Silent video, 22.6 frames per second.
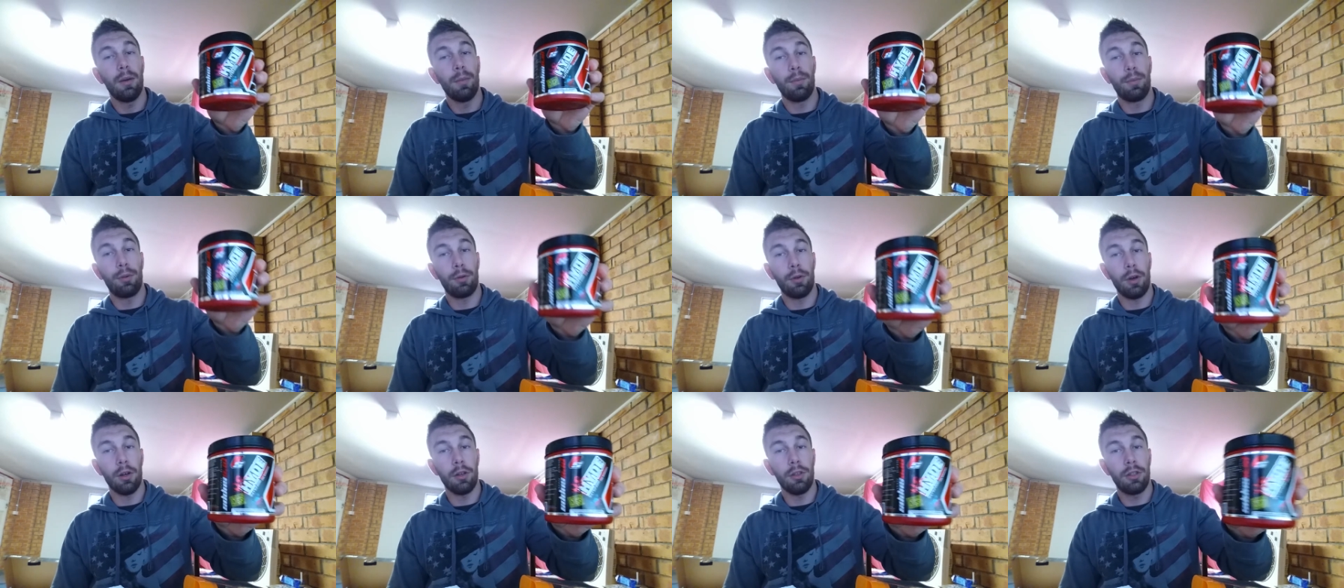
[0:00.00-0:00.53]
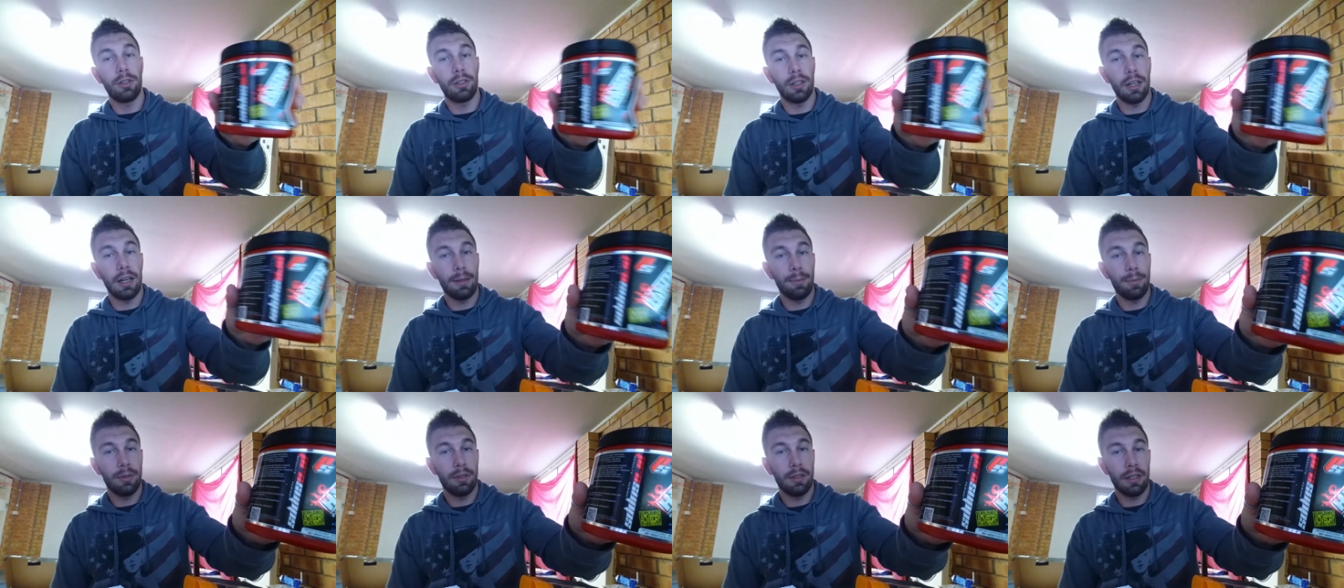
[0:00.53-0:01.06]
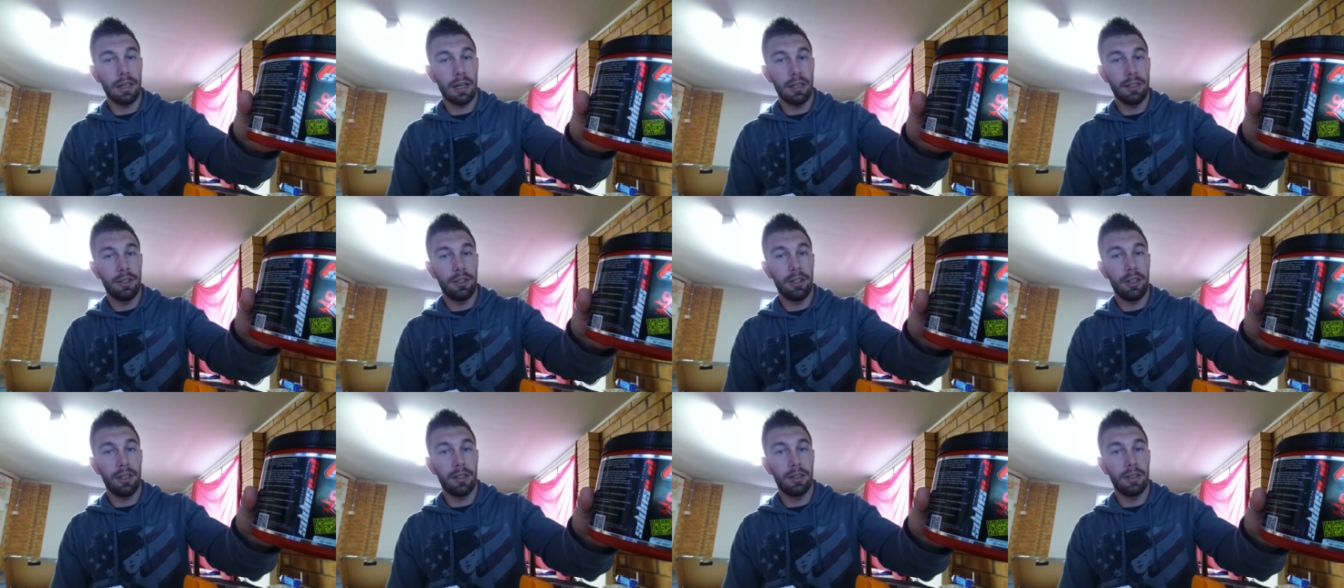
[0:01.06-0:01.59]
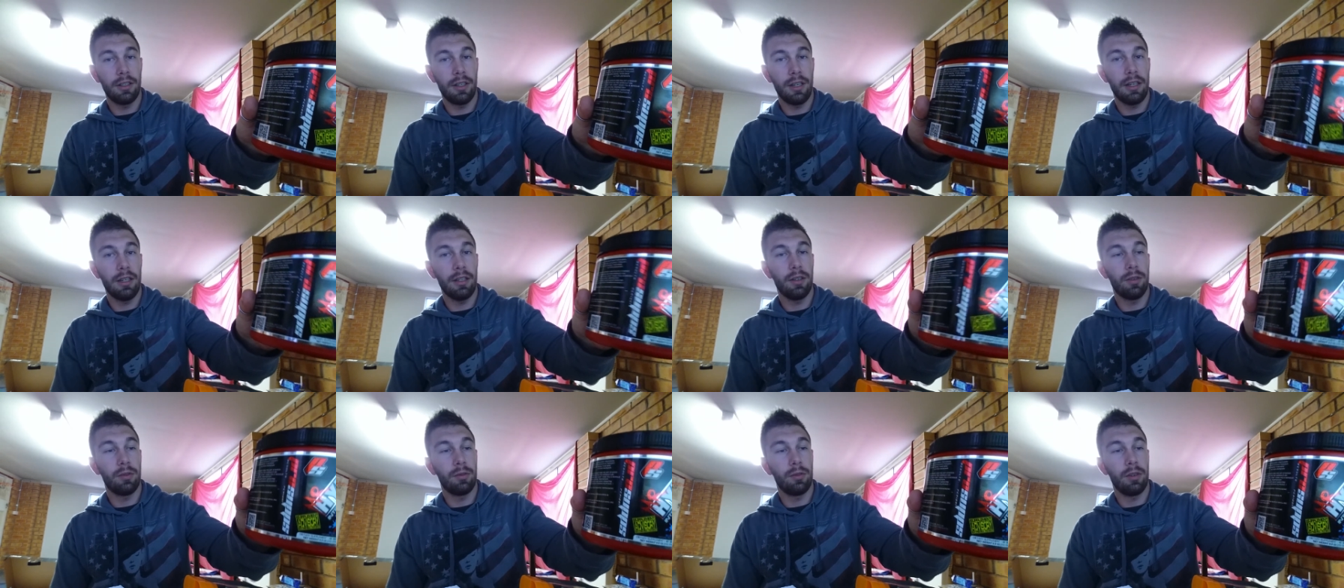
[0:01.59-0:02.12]
ProSups, as you can
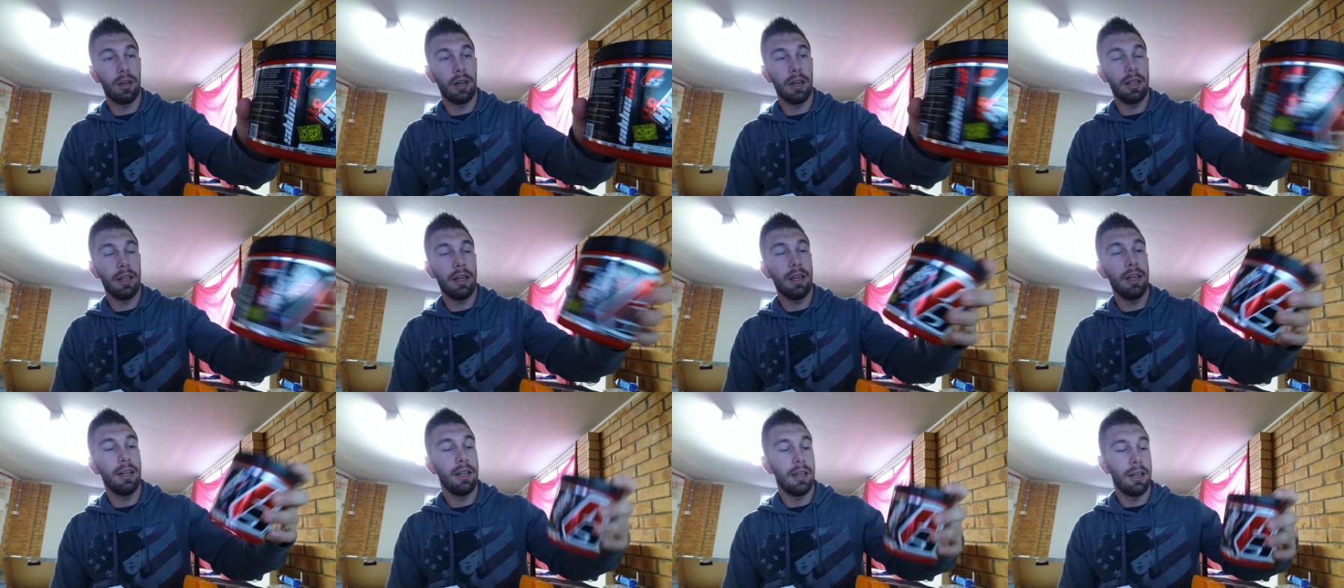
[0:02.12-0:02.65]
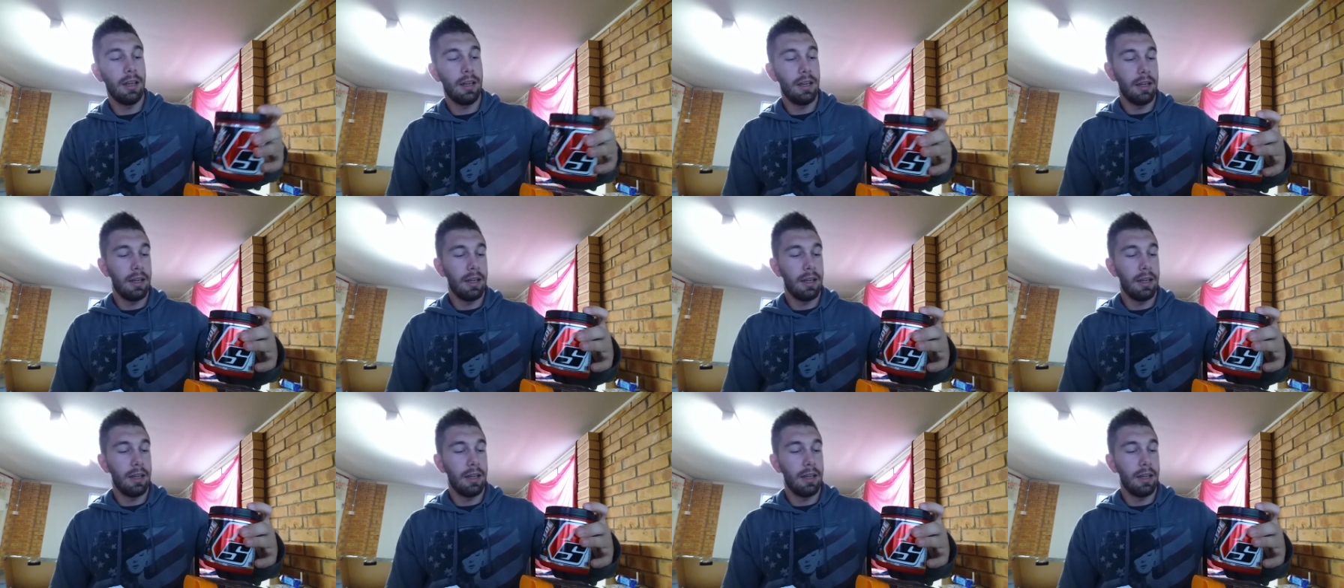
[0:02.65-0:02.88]
see right there.